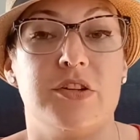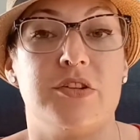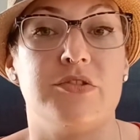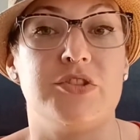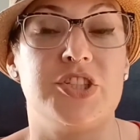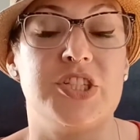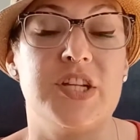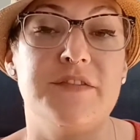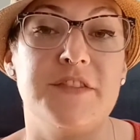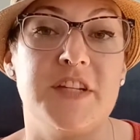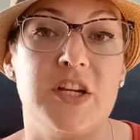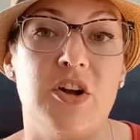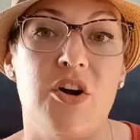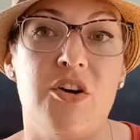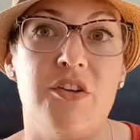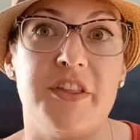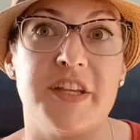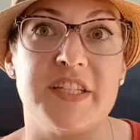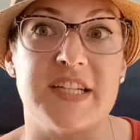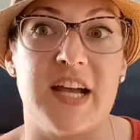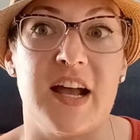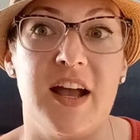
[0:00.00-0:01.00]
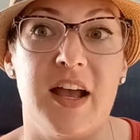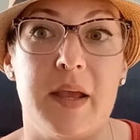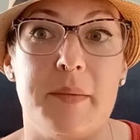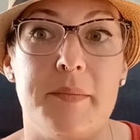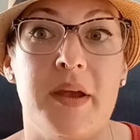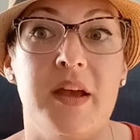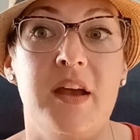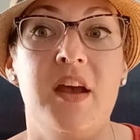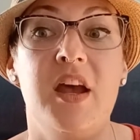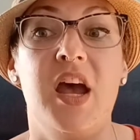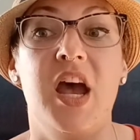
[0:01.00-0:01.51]
shifting all the
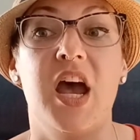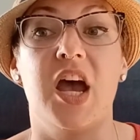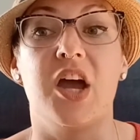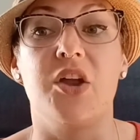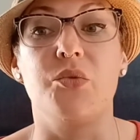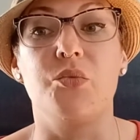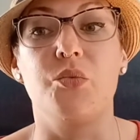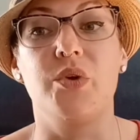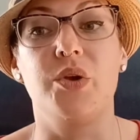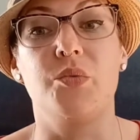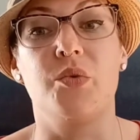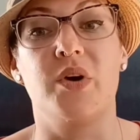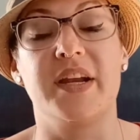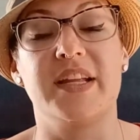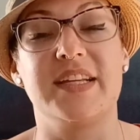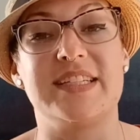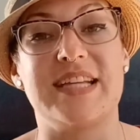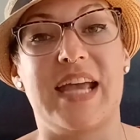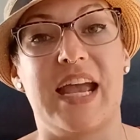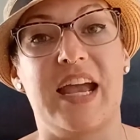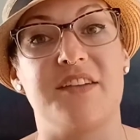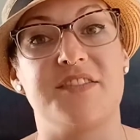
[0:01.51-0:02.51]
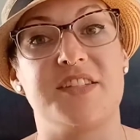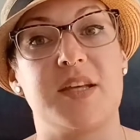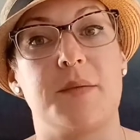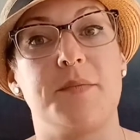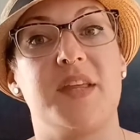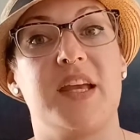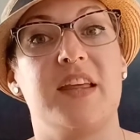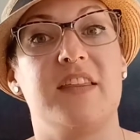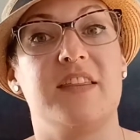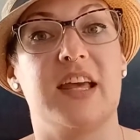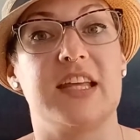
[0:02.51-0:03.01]
time. And we wanted to have
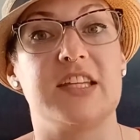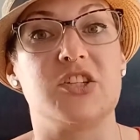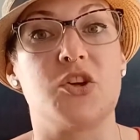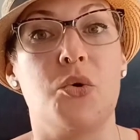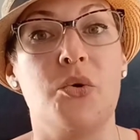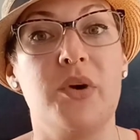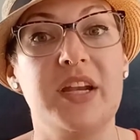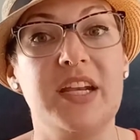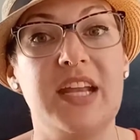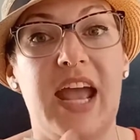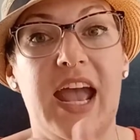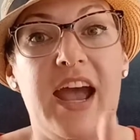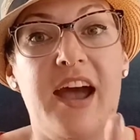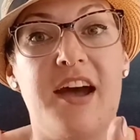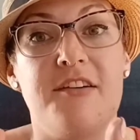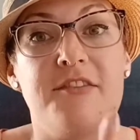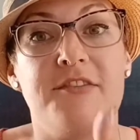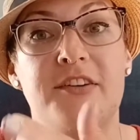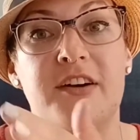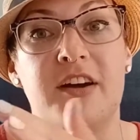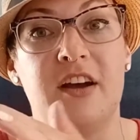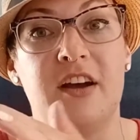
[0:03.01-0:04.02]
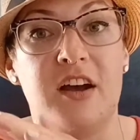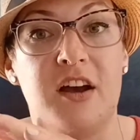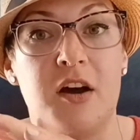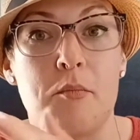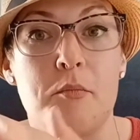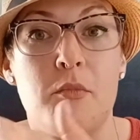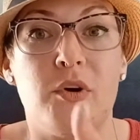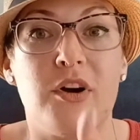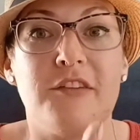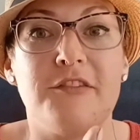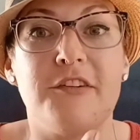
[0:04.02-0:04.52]
something that's going to have
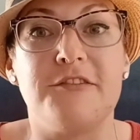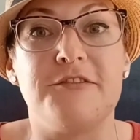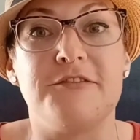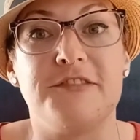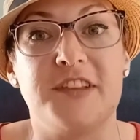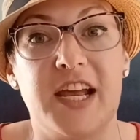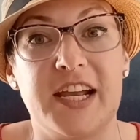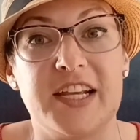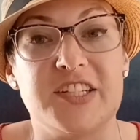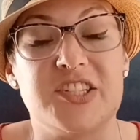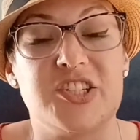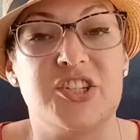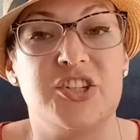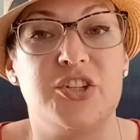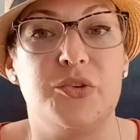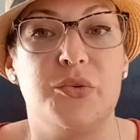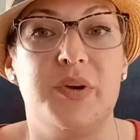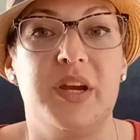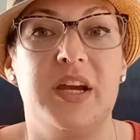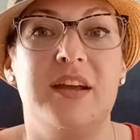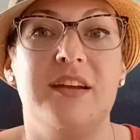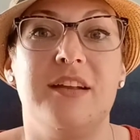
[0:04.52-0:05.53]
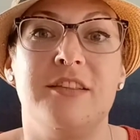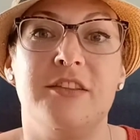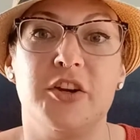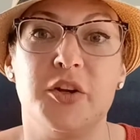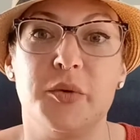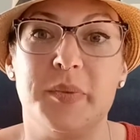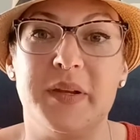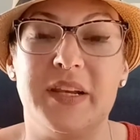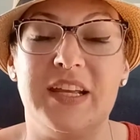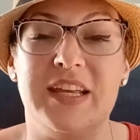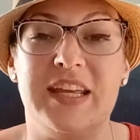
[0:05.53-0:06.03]
more of a flex to it, a little
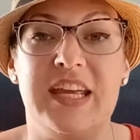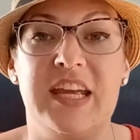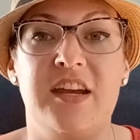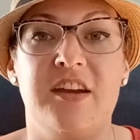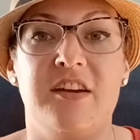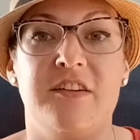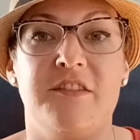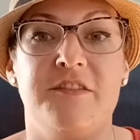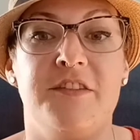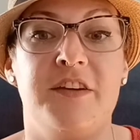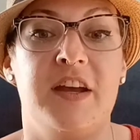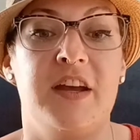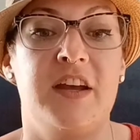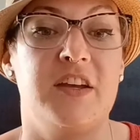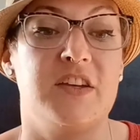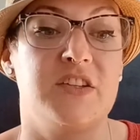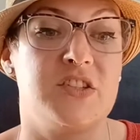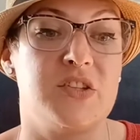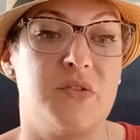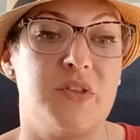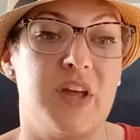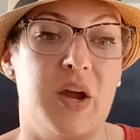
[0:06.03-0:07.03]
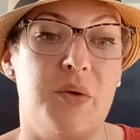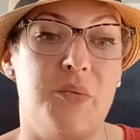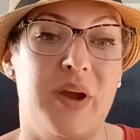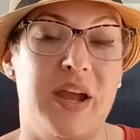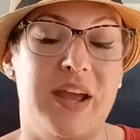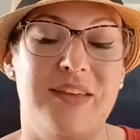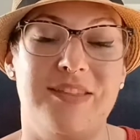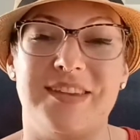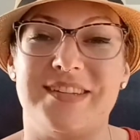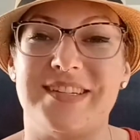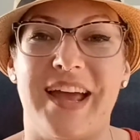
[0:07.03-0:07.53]
bit of give, so that
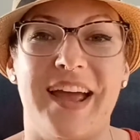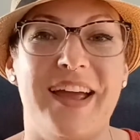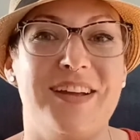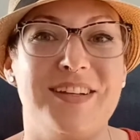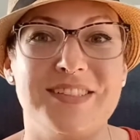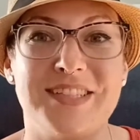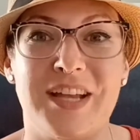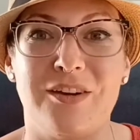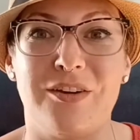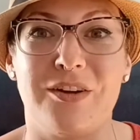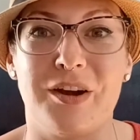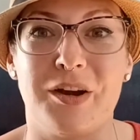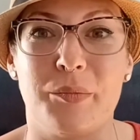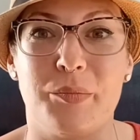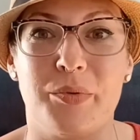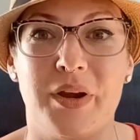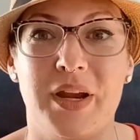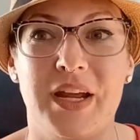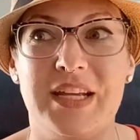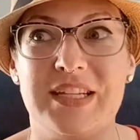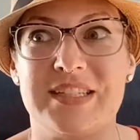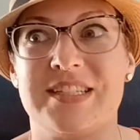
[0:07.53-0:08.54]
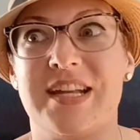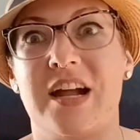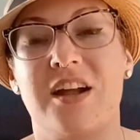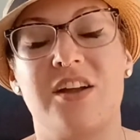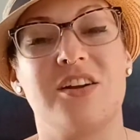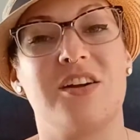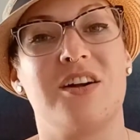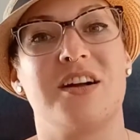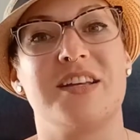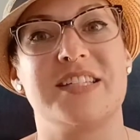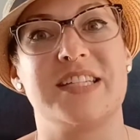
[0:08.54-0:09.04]
way the tiles aren't going to break, it's not
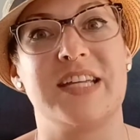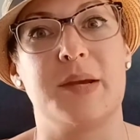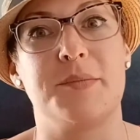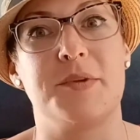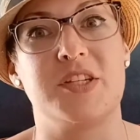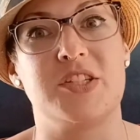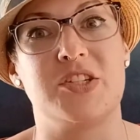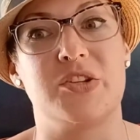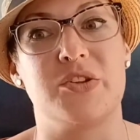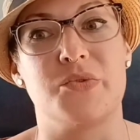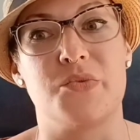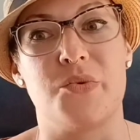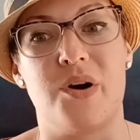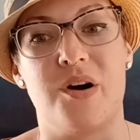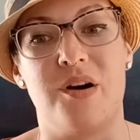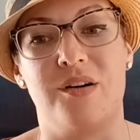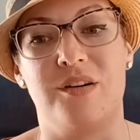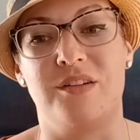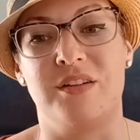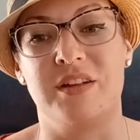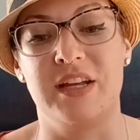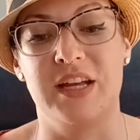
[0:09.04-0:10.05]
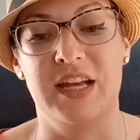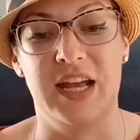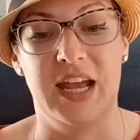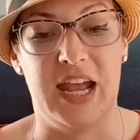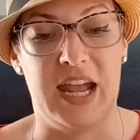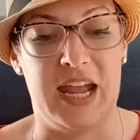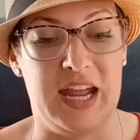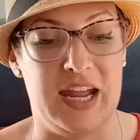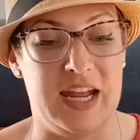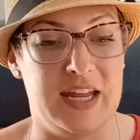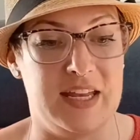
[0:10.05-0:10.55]
going to cause damage to the wall,
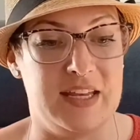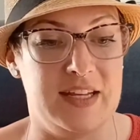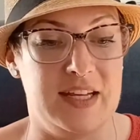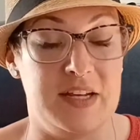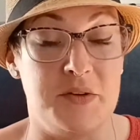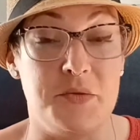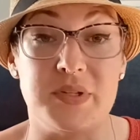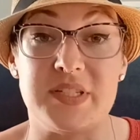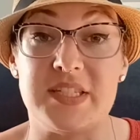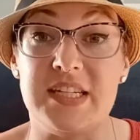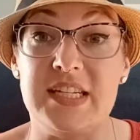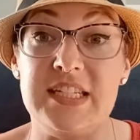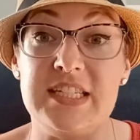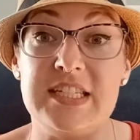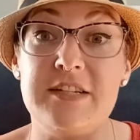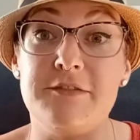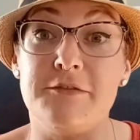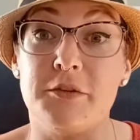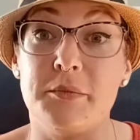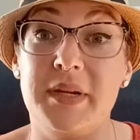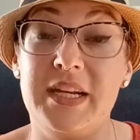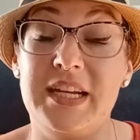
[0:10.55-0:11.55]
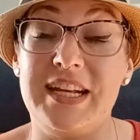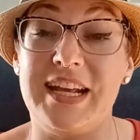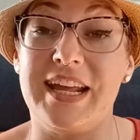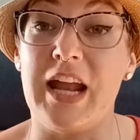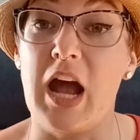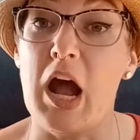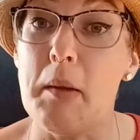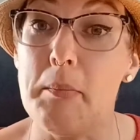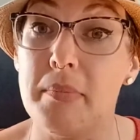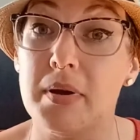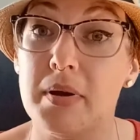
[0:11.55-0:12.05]
and it was easy for me to get
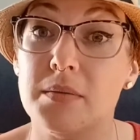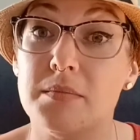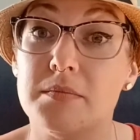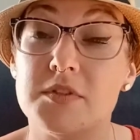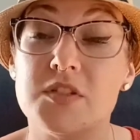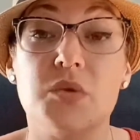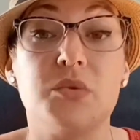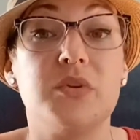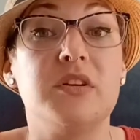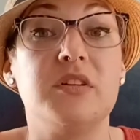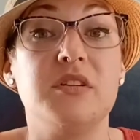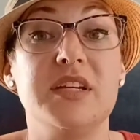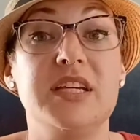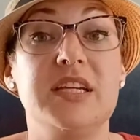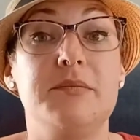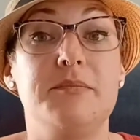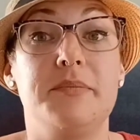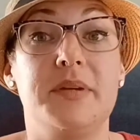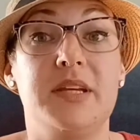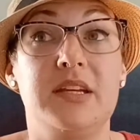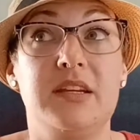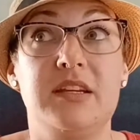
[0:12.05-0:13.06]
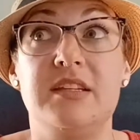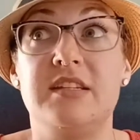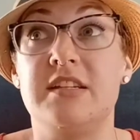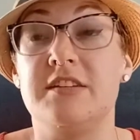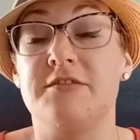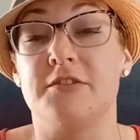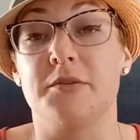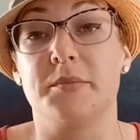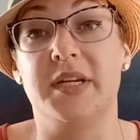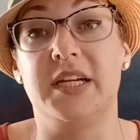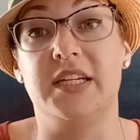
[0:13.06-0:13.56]
up, so it'll be easy
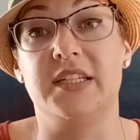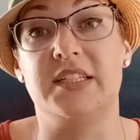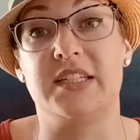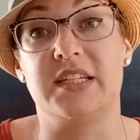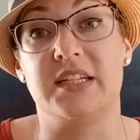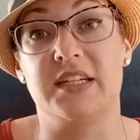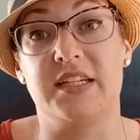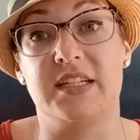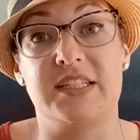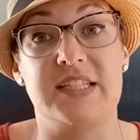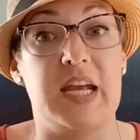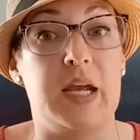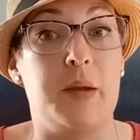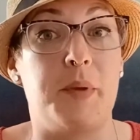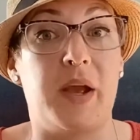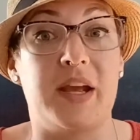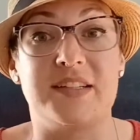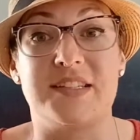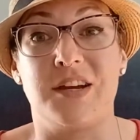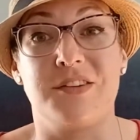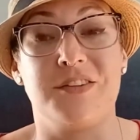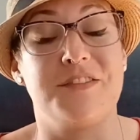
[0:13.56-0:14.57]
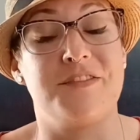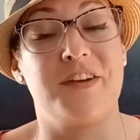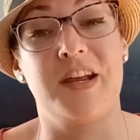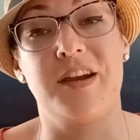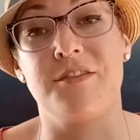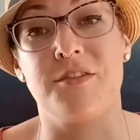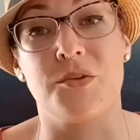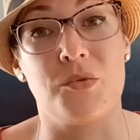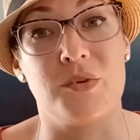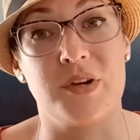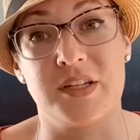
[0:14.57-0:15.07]
for me to take back down if I
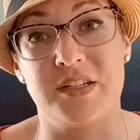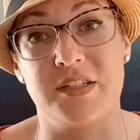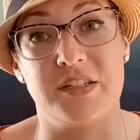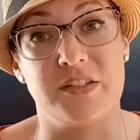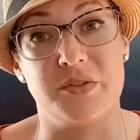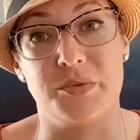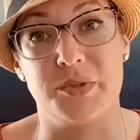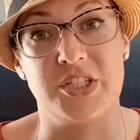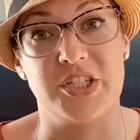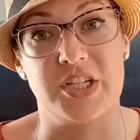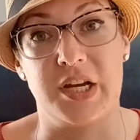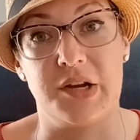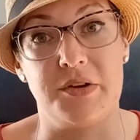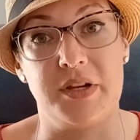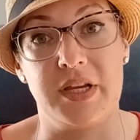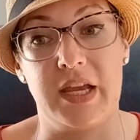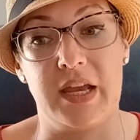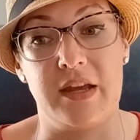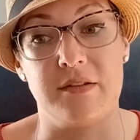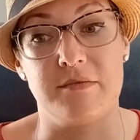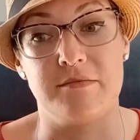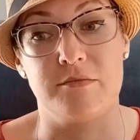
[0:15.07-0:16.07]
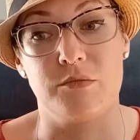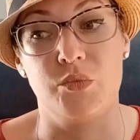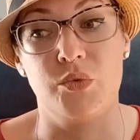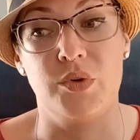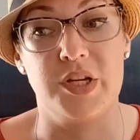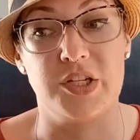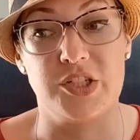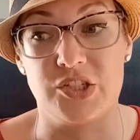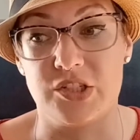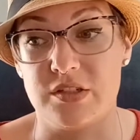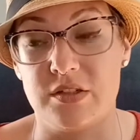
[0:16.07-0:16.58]
ever wanted to switch it out again,
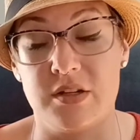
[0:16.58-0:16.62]
which